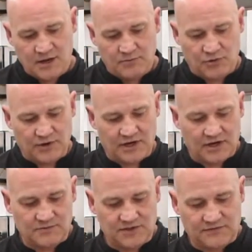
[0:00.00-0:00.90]
But when it
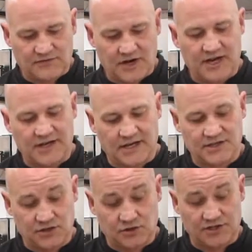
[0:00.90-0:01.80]
comes to fried
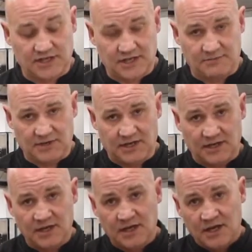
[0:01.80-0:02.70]
eggs, and you'll see in a minute,
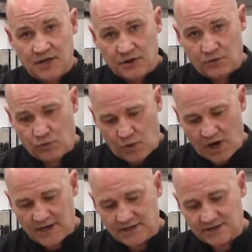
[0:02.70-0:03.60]
the
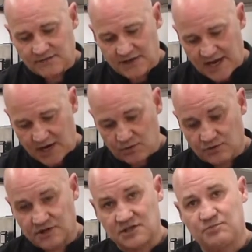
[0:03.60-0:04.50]
white of the egg
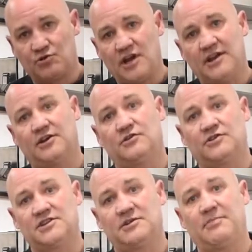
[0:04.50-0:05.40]
will spread
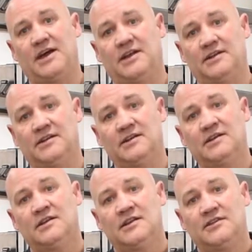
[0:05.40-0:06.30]
across the pan.
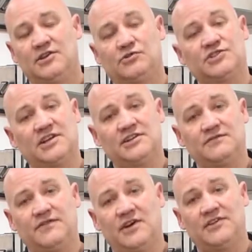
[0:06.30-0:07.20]
You'll tend to
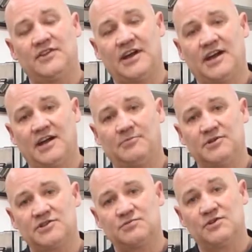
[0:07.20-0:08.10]
find that that
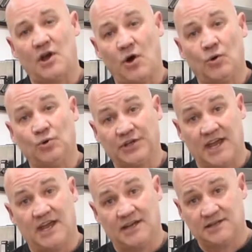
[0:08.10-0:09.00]
happens with old
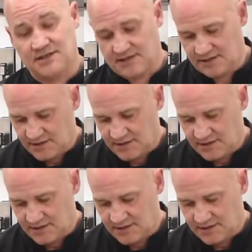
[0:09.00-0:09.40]
eggs.